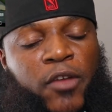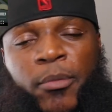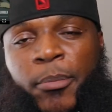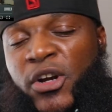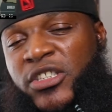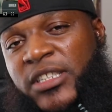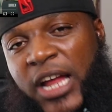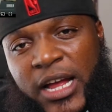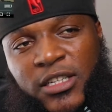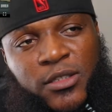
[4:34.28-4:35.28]
if a person
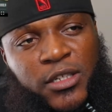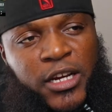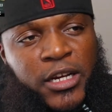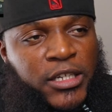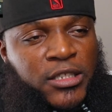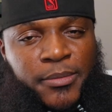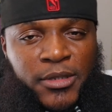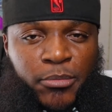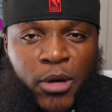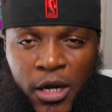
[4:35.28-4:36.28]
dies, it needs to
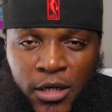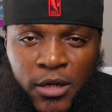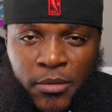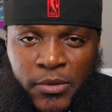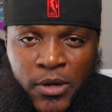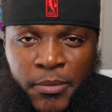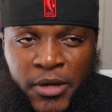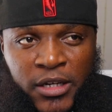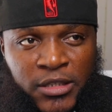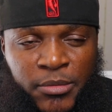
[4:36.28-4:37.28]
be brought up. You know what I
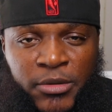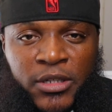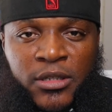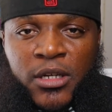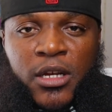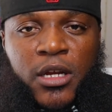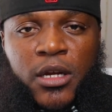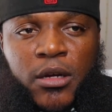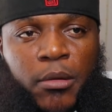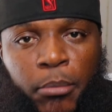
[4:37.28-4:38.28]
mean? It needs to be
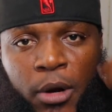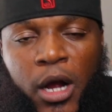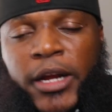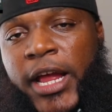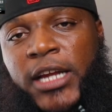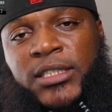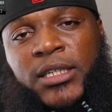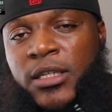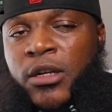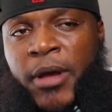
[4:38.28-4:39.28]

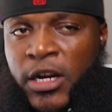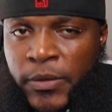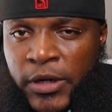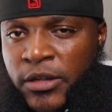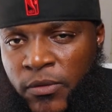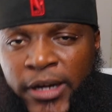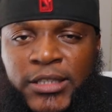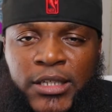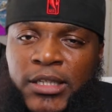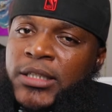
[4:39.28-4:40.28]
broadcasted, no matter what
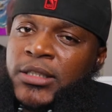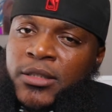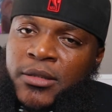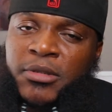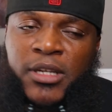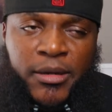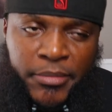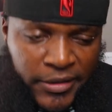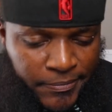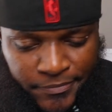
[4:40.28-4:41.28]
race it is. You know what I'm
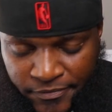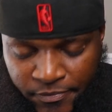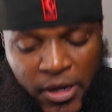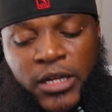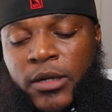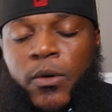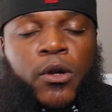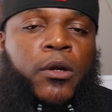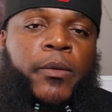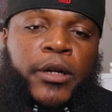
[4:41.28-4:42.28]
saying? But fuck, the
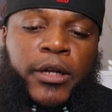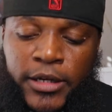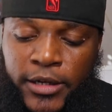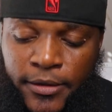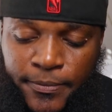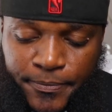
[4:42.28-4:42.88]
world don't work like that.